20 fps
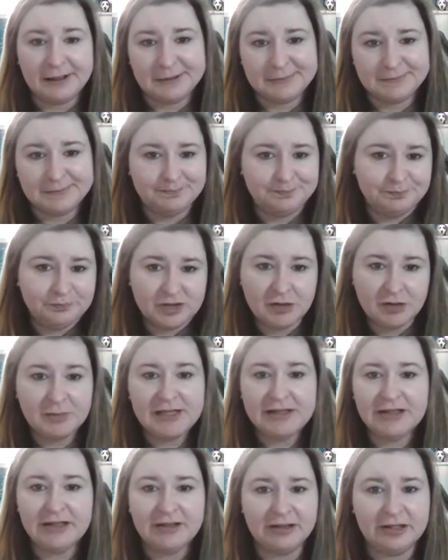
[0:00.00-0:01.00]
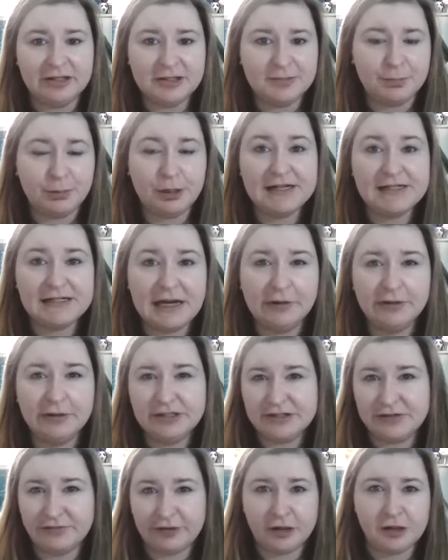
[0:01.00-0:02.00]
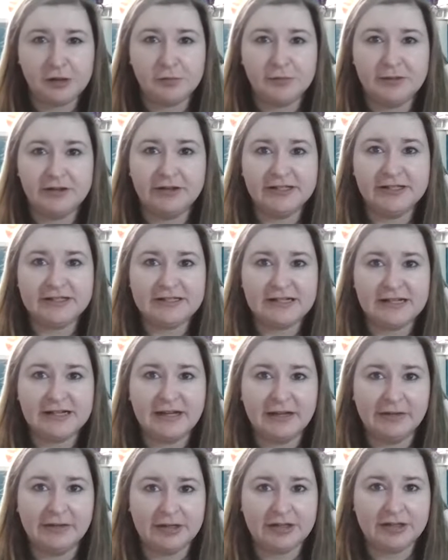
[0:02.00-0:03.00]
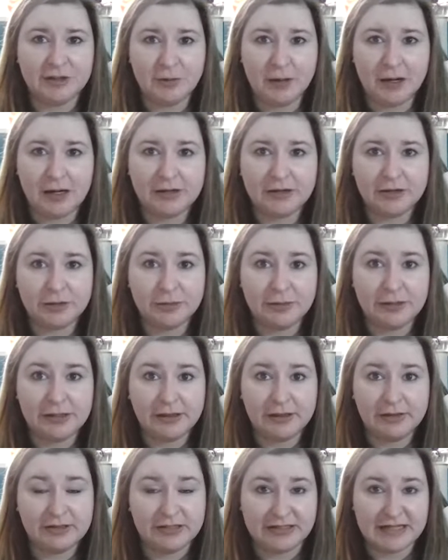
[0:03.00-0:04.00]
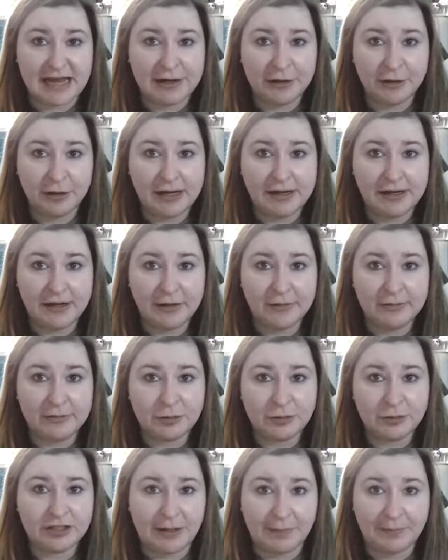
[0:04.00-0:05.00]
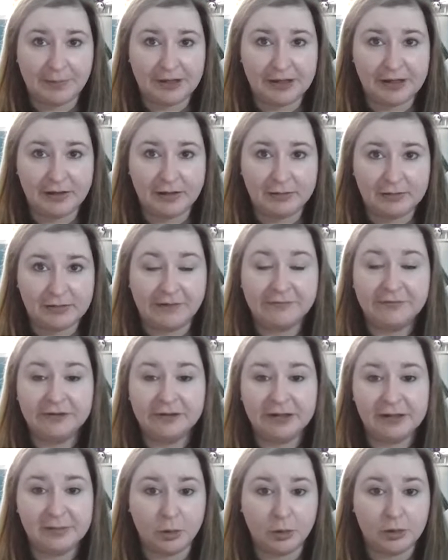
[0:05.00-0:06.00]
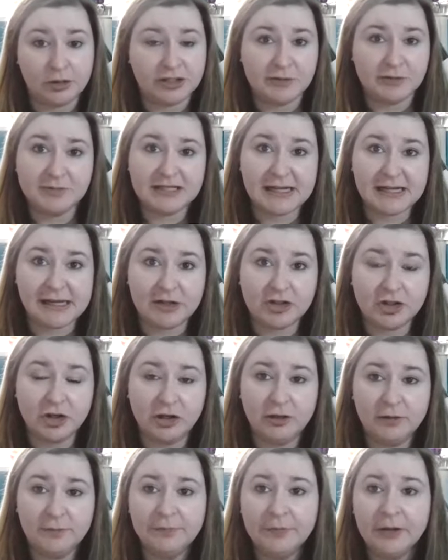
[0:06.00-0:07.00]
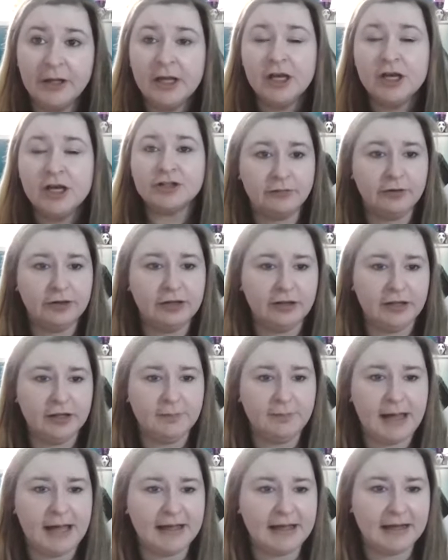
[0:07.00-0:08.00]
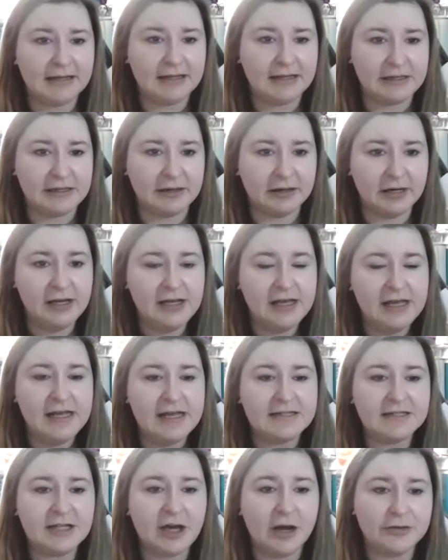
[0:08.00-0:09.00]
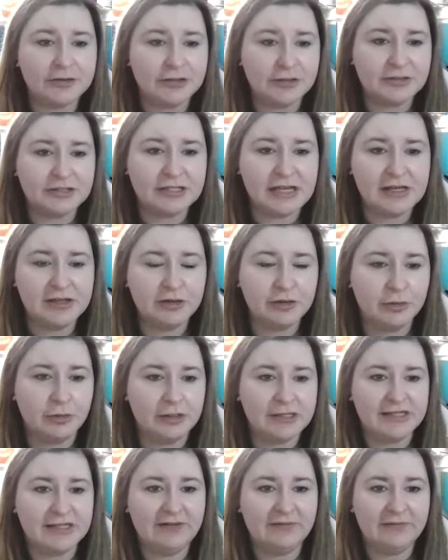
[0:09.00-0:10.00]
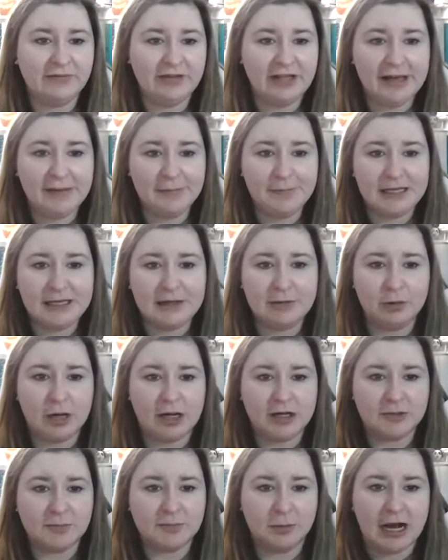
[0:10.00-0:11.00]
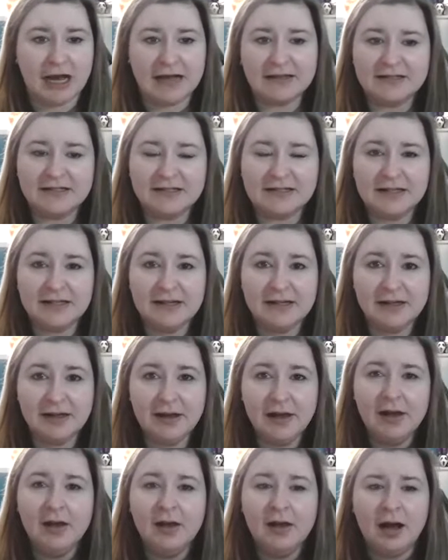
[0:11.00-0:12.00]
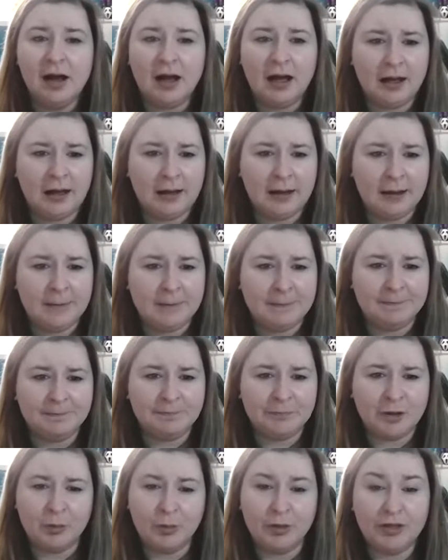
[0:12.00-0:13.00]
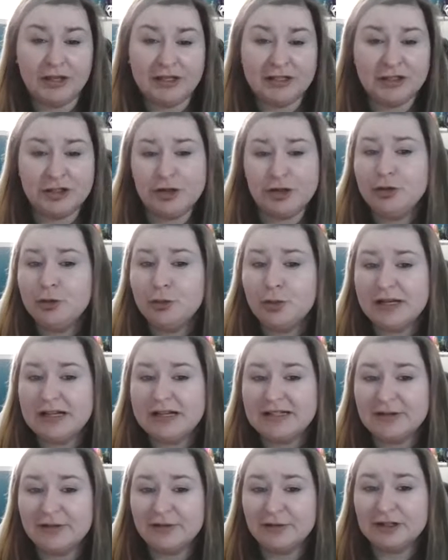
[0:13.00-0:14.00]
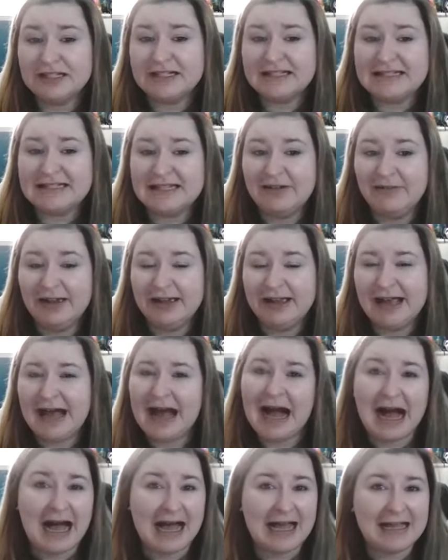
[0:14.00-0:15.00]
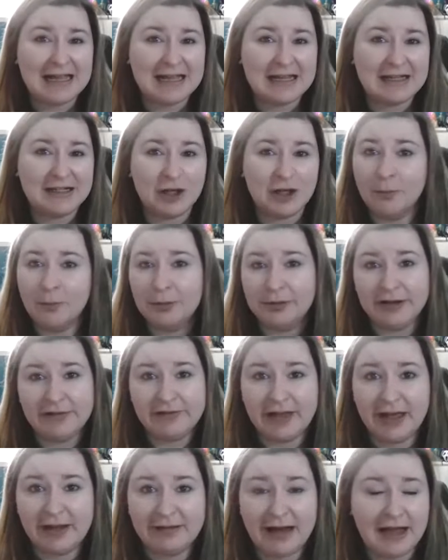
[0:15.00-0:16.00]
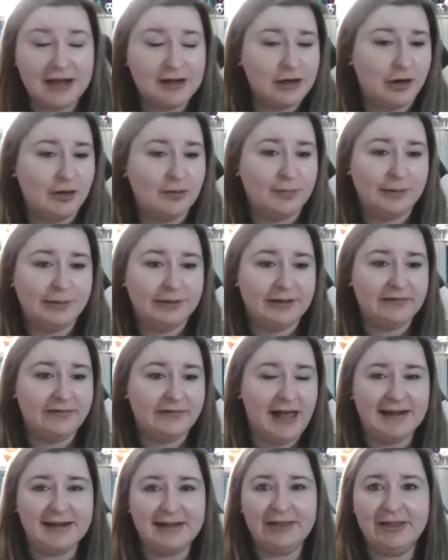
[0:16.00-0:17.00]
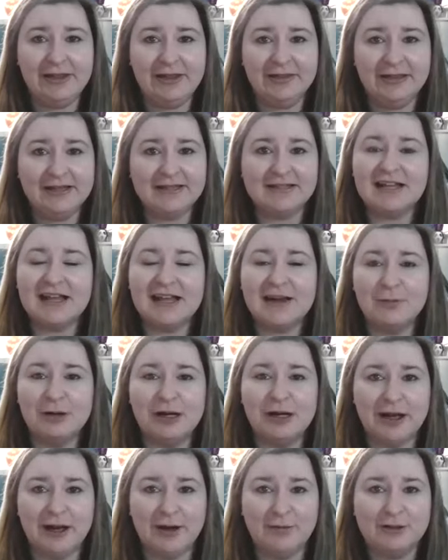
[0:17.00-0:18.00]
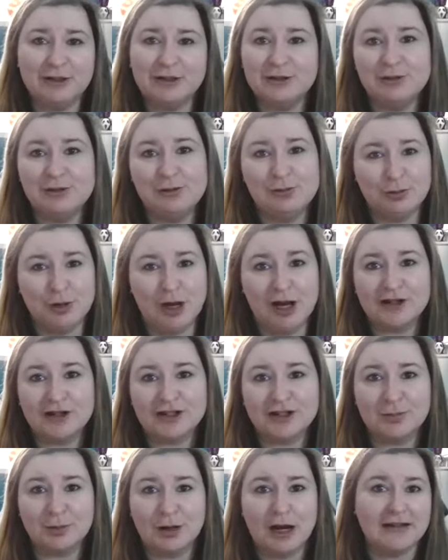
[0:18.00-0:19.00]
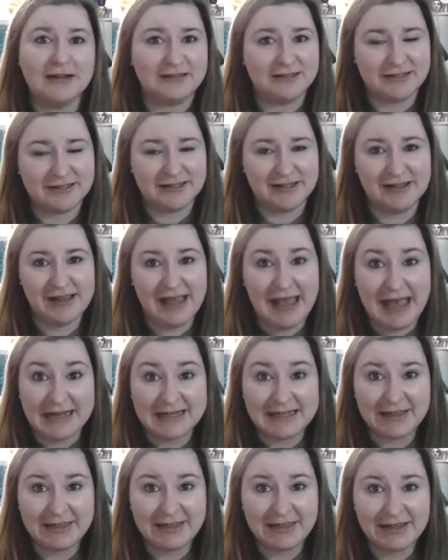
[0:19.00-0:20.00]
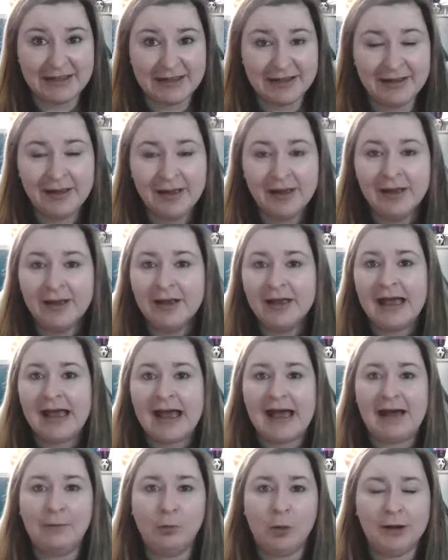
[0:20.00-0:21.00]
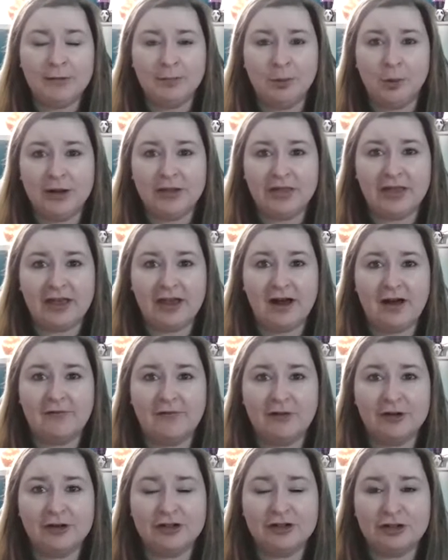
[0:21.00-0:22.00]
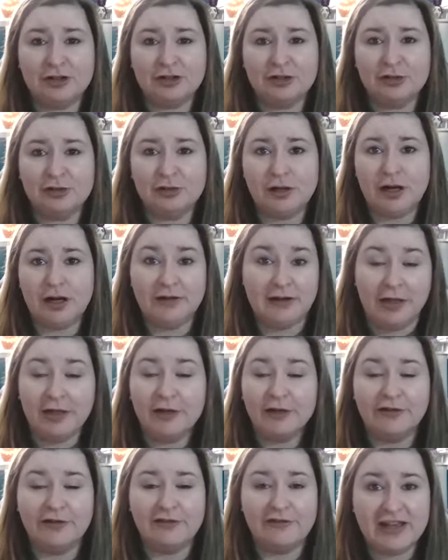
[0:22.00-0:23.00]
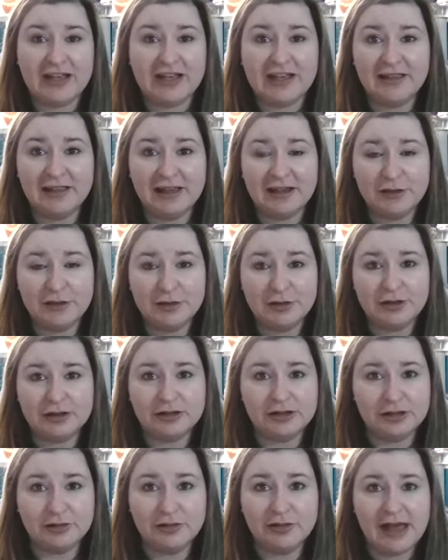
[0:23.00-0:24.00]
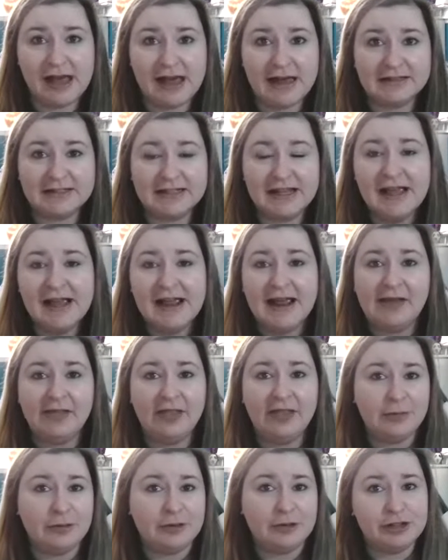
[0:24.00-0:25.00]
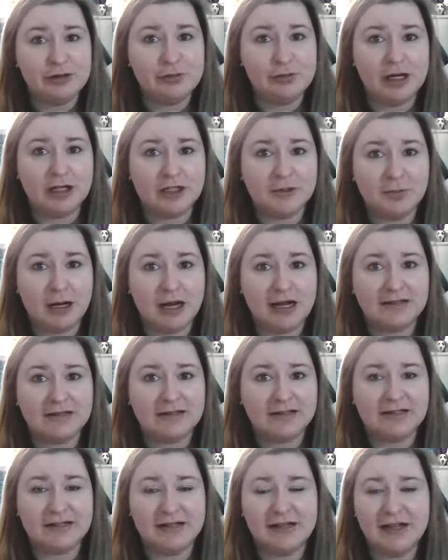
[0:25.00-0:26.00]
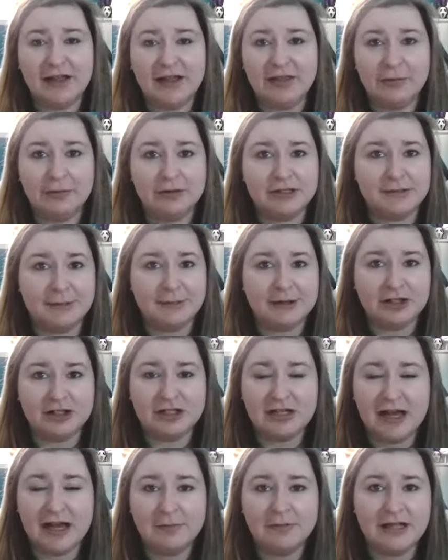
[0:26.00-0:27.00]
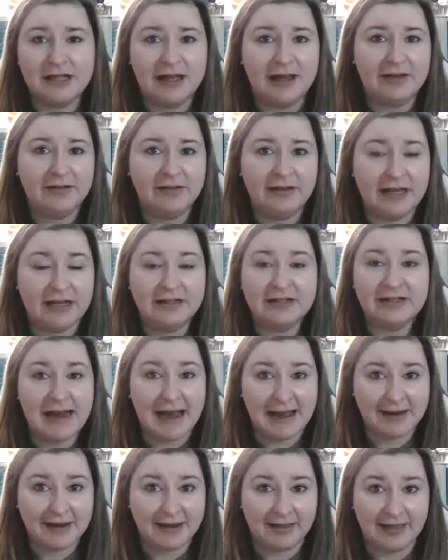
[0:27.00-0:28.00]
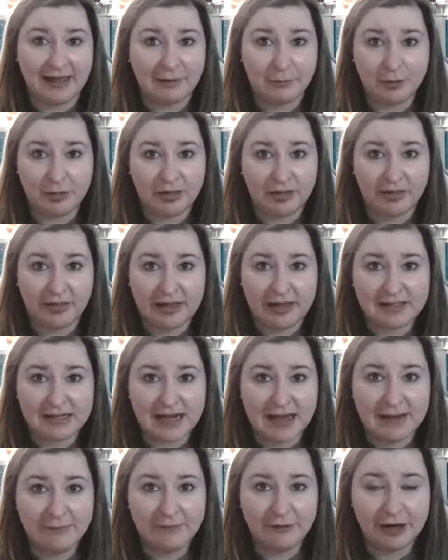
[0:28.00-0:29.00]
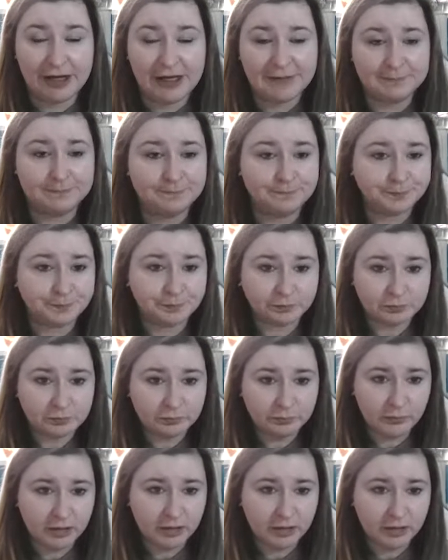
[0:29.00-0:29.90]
To me, that this breakdown isn't very realistic unless you are doing designer items or something definitely more substantial. So if we click out of here, it's also saying you're going to get VIP rush processing within 2 weeks of receiving. I don't believe that. I don't believe anything they say when it comes to rush processing anything. At one point, they offered you another fee that you could do that, and they would do rush processing, and there was a bunch of times that they did not get that within that time frame.